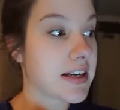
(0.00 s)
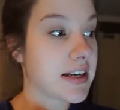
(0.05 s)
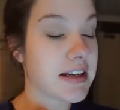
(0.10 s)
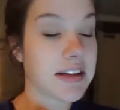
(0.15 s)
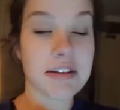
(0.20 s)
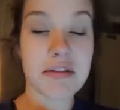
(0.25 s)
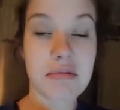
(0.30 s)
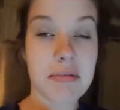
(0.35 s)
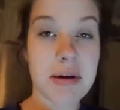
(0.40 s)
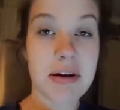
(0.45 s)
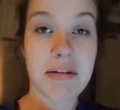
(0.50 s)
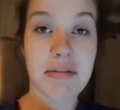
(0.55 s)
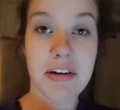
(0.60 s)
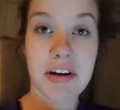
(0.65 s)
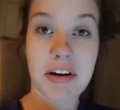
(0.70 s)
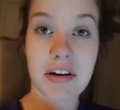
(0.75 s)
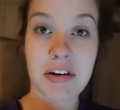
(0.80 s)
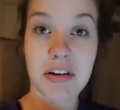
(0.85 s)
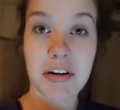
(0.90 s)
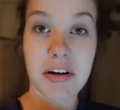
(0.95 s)
a little bit of
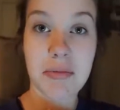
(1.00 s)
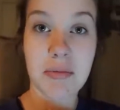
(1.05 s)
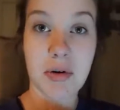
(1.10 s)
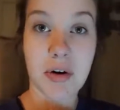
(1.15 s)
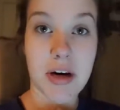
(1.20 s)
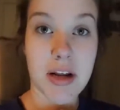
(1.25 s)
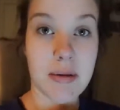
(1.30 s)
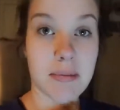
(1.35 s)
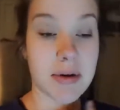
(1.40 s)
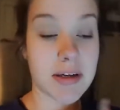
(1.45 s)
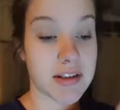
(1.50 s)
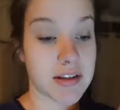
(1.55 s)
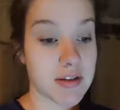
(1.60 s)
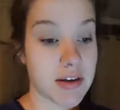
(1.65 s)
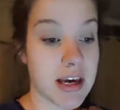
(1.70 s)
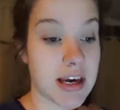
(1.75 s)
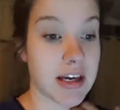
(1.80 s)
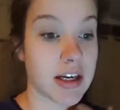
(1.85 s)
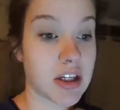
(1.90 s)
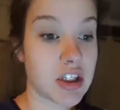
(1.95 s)
an early morning, but it's okay